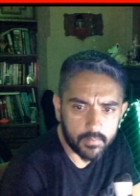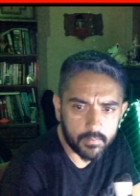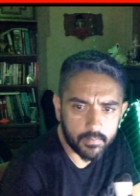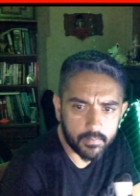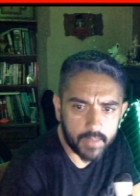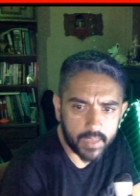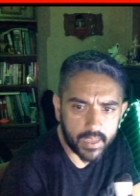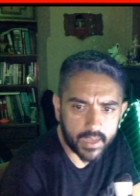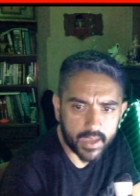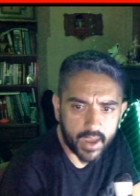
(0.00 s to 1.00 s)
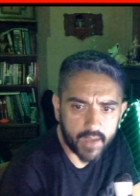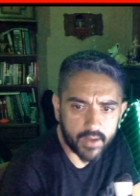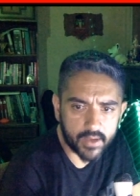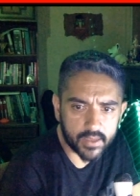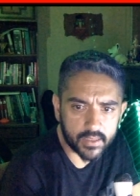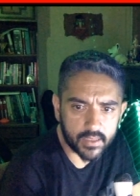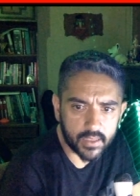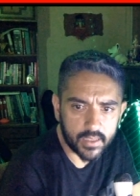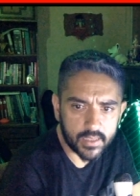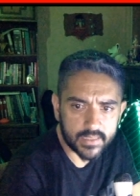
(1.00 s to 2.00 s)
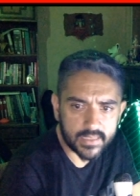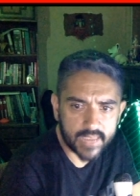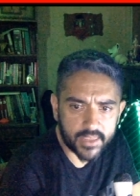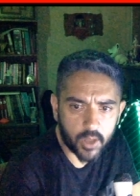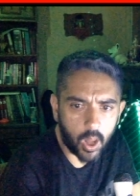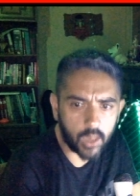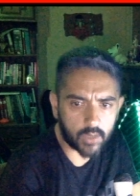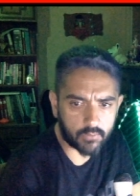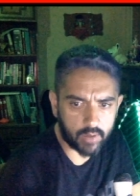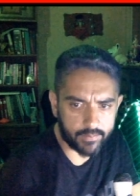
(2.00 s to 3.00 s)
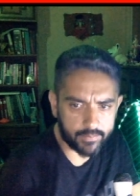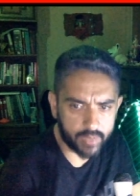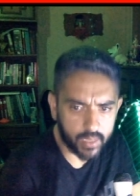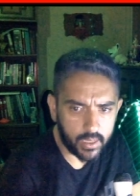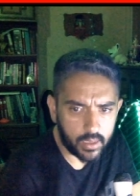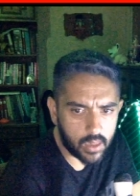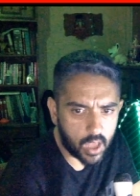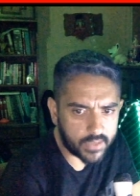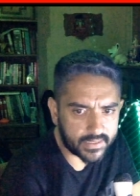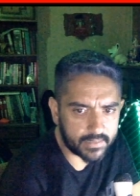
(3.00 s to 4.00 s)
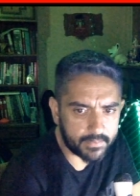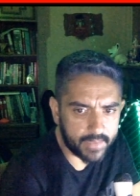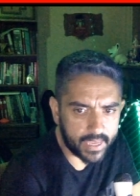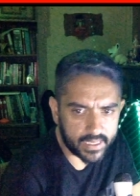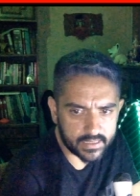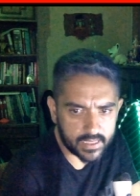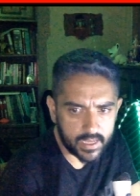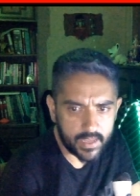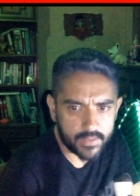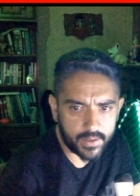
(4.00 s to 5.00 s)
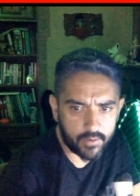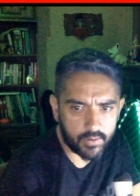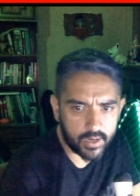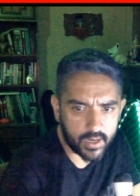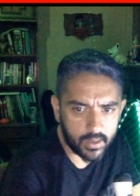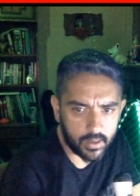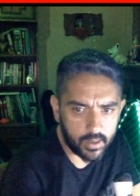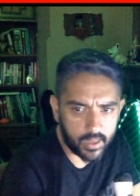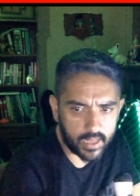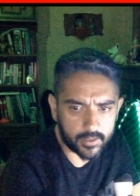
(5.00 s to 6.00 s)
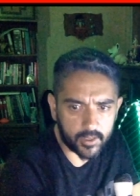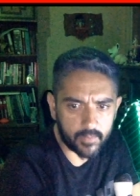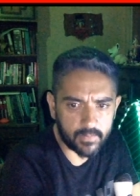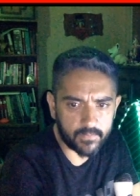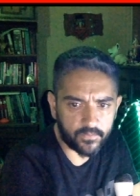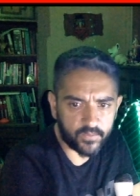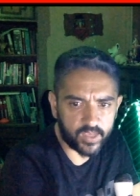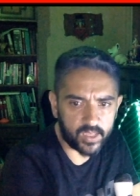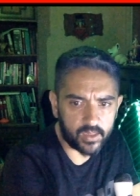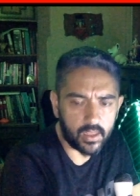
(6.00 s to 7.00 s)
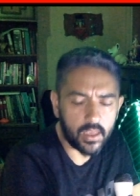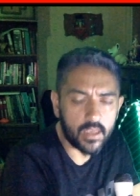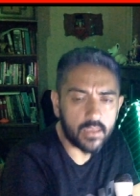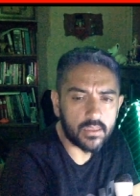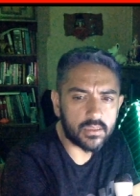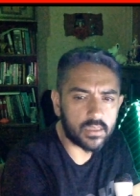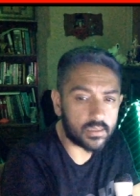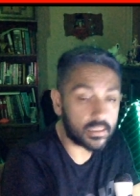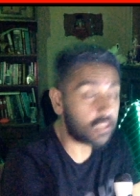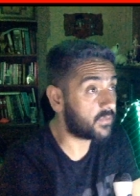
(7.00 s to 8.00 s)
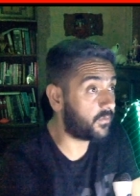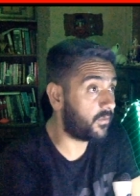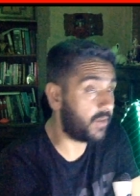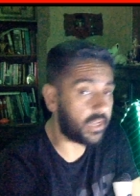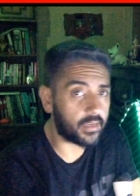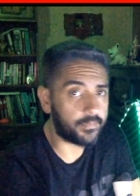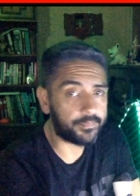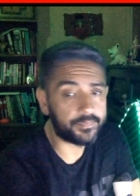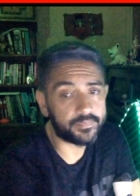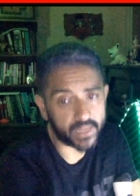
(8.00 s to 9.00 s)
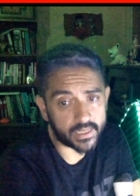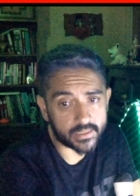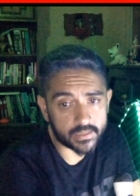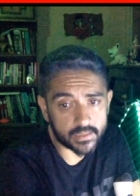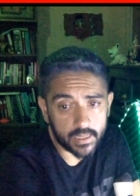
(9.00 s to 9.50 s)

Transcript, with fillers: by a carrion, sad hologram lost in the maze, the real and human feel. Sunset is free, yes,